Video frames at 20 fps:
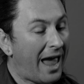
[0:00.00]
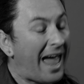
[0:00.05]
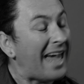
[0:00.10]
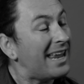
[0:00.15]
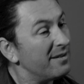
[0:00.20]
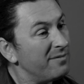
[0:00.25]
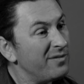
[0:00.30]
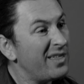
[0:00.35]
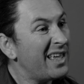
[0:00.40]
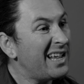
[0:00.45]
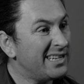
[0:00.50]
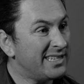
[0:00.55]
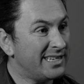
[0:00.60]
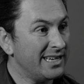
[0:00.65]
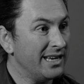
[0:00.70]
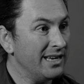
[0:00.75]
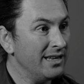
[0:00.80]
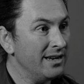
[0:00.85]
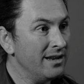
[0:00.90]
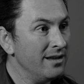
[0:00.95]
And if they
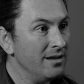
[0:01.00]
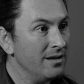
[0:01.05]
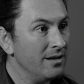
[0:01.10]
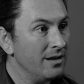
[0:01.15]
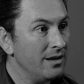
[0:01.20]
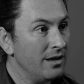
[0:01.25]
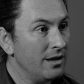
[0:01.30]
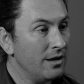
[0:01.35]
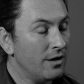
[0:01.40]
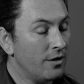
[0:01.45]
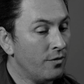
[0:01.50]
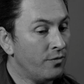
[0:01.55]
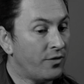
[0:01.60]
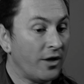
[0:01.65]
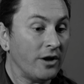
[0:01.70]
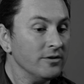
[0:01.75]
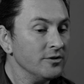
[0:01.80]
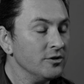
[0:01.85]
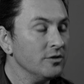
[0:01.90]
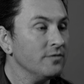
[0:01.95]
did,
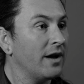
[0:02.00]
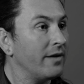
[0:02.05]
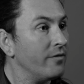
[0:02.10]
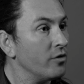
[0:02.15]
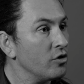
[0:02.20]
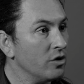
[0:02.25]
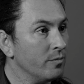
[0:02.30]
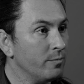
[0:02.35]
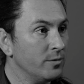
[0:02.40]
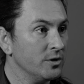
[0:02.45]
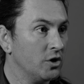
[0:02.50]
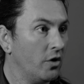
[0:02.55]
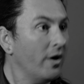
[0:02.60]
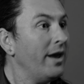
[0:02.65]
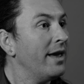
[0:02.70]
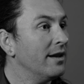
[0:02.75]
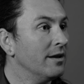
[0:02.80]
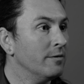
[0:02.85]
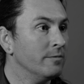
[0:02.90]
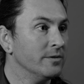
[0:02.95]
their survivorship was
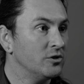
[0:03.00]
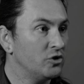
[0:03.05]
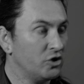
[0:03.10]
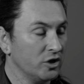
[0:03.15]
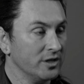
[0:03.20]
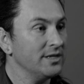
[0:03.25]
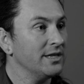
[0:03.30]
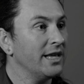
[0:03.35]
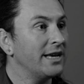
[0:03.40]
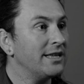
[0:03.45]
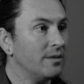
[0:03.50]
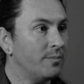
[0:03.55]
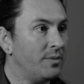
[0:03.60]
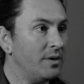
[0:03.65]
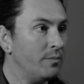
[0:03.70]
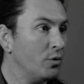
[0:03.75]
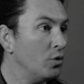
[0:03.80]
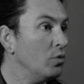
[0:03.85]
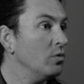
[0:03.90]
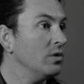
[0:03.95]
great. It was just like the
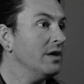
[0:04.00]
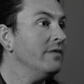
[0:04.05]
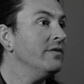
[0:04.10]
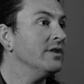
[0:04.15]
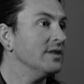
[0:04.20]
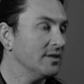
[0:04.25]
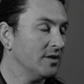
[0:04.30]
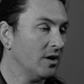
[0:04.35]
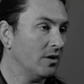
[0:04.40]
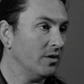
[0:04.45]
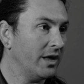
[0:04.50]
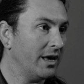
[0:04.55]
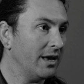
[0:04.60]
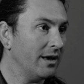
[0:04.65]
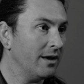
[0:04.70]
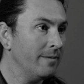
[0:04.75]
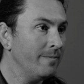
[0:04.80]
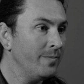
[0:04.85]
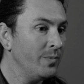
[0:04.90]
people who live in Salt Lake.